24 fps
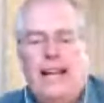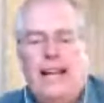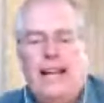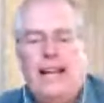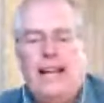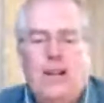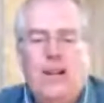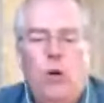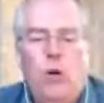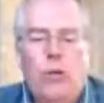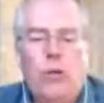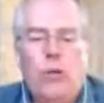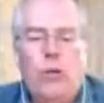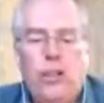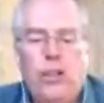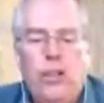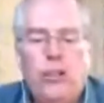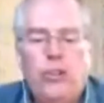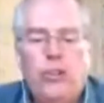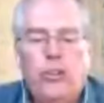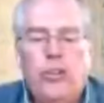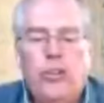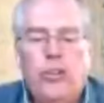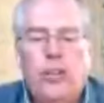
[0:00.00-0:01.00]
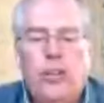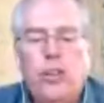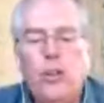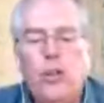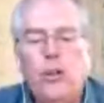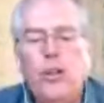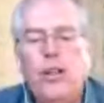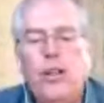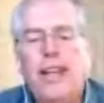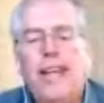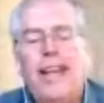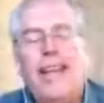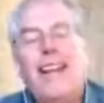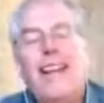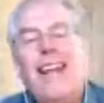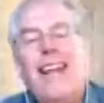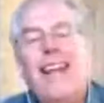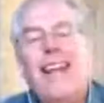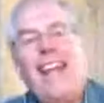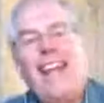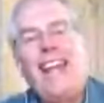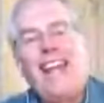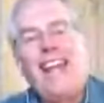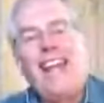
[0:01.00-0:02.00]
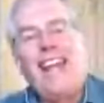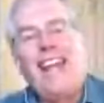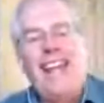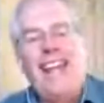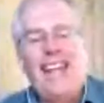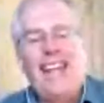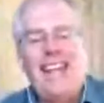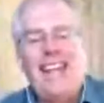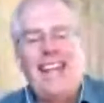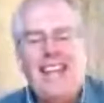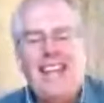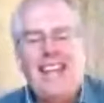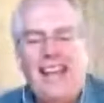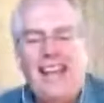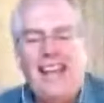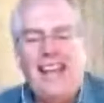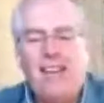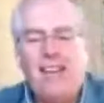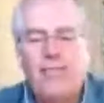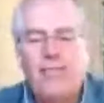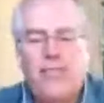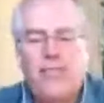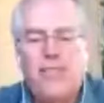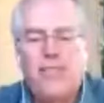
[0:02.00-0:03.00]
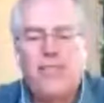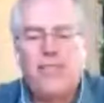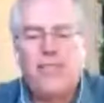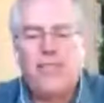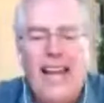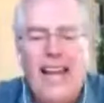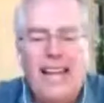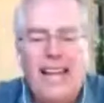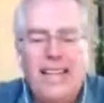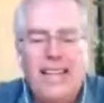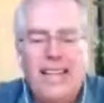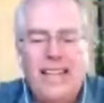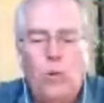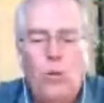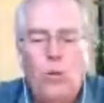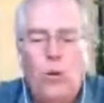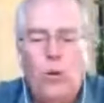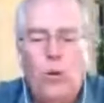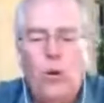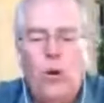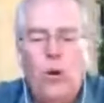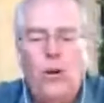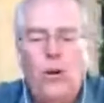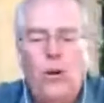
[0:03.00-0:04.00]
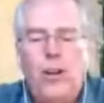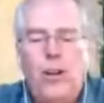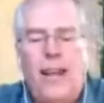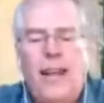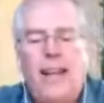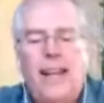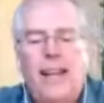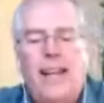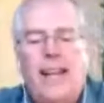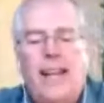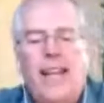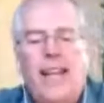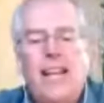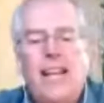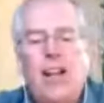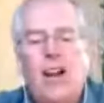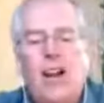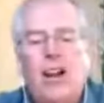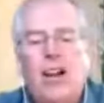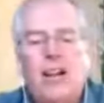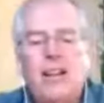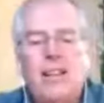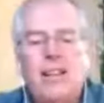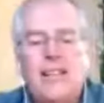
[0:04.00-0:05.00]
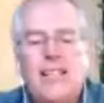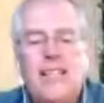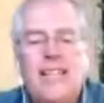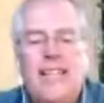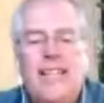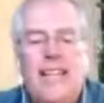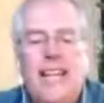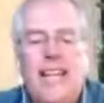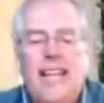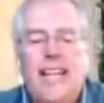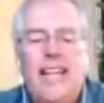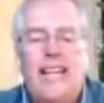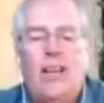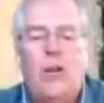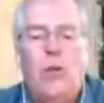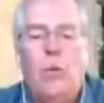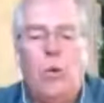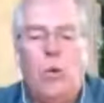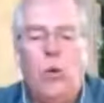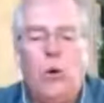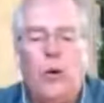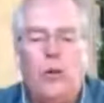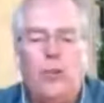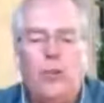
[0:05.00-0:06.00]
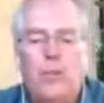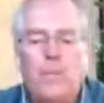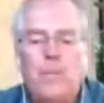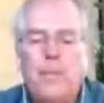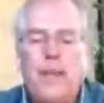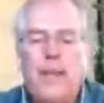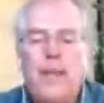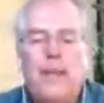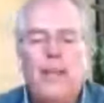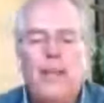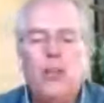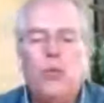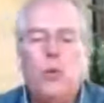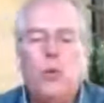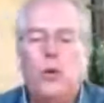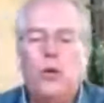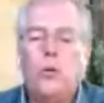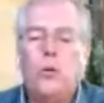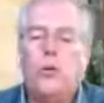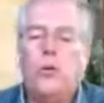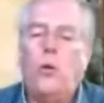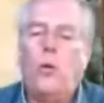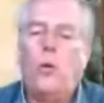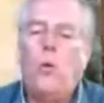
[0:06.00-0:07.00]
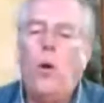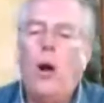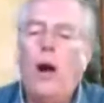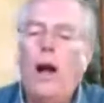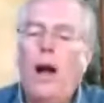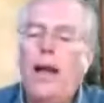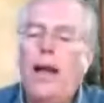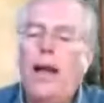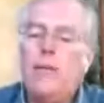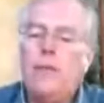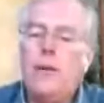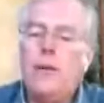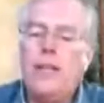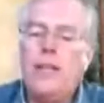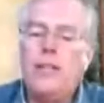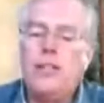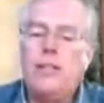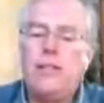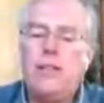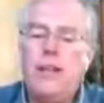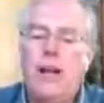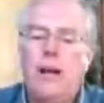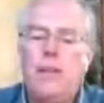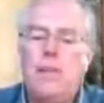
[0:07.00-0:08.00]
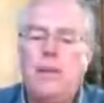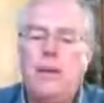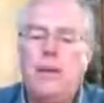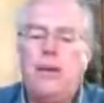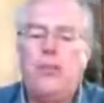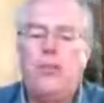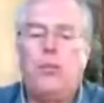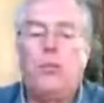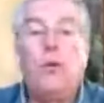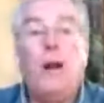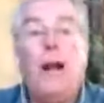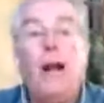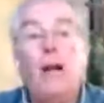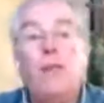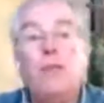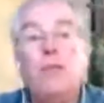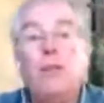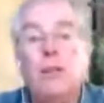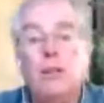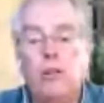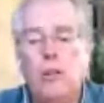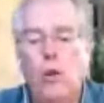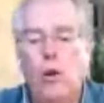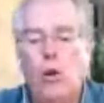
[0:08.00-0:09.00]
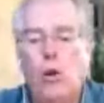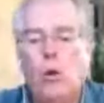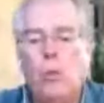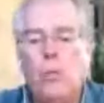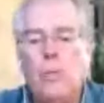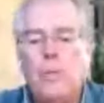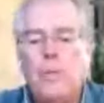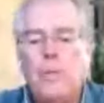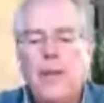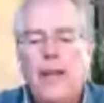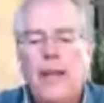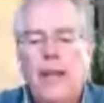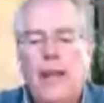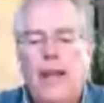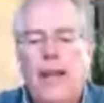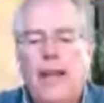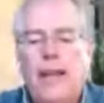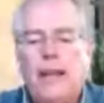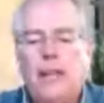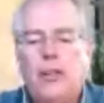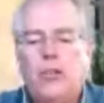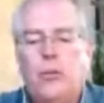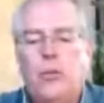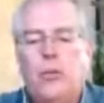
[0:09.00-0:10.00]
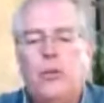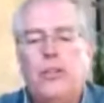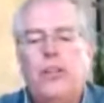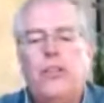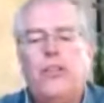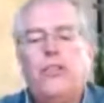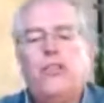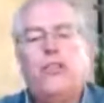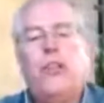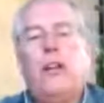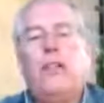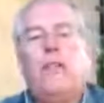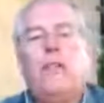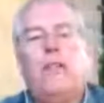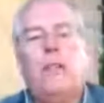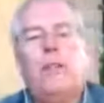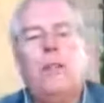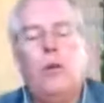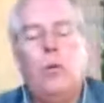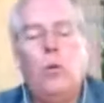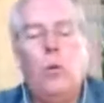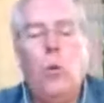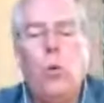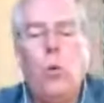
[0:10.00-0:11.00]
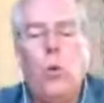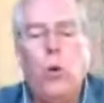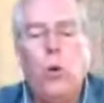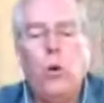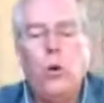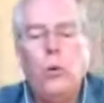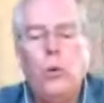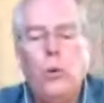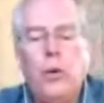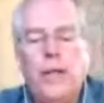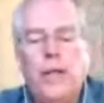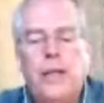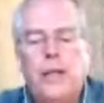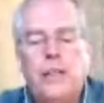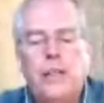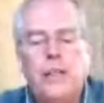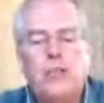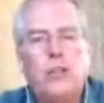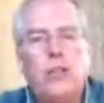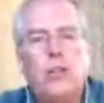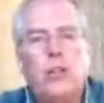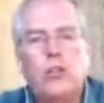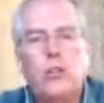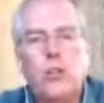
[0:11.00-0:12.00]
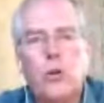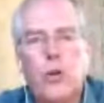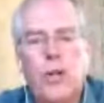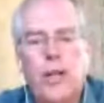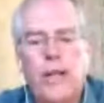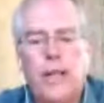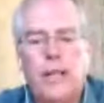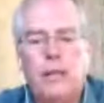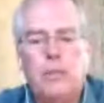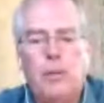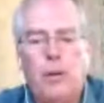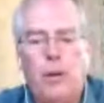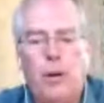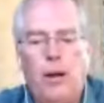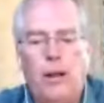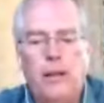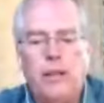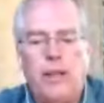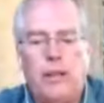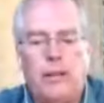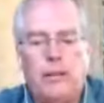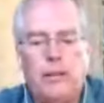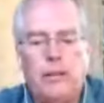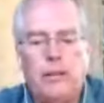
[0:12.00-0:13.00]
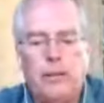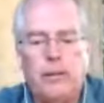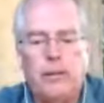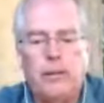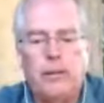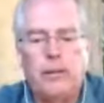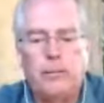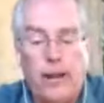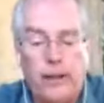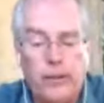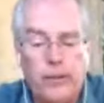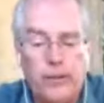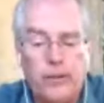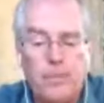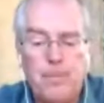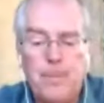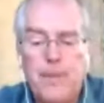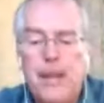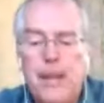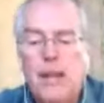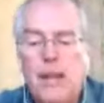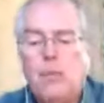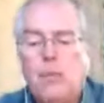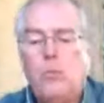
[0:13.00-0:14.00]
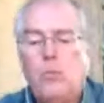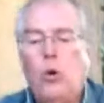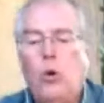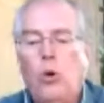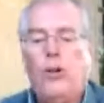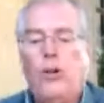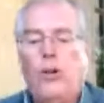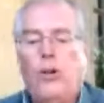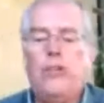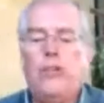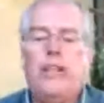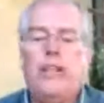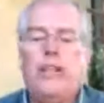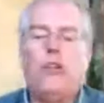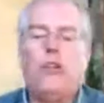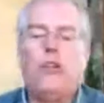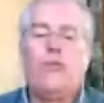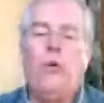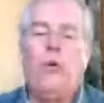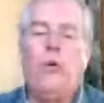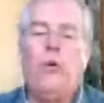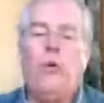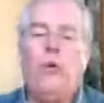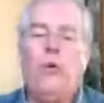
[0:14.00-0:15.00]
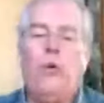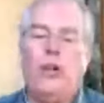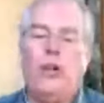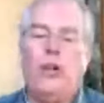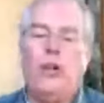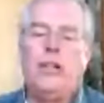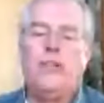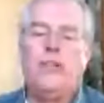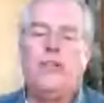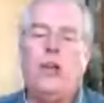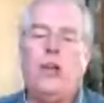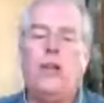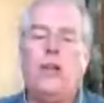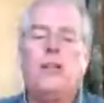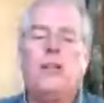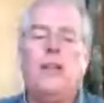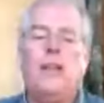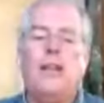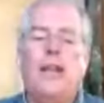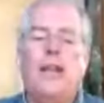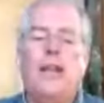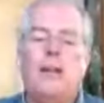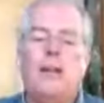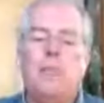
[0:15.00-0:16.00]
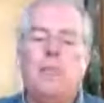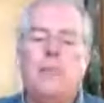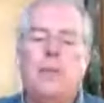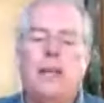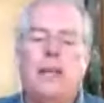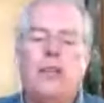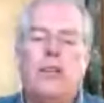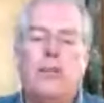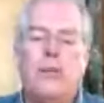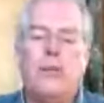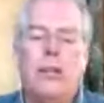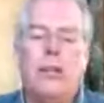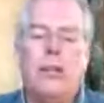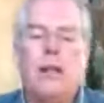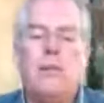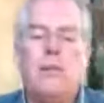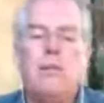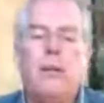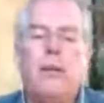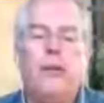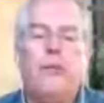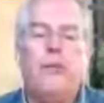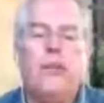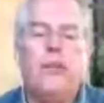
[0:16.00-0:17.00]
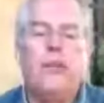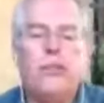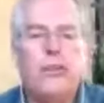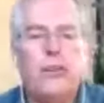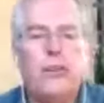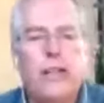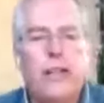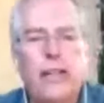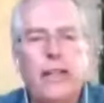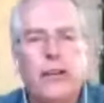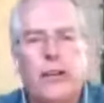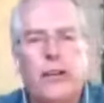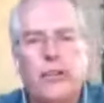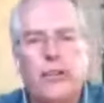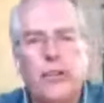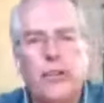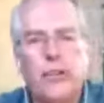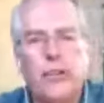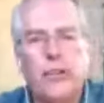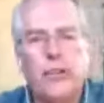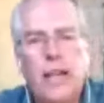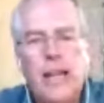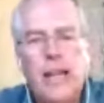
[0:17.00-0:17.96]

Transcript: uh, over the years, including an AAF Addy Award and ARDA Awards. He's worked with a wide range of companies around the globe and has released several award winning digital training project, products. More recently, he has focused on consulting and mentoring business leaders.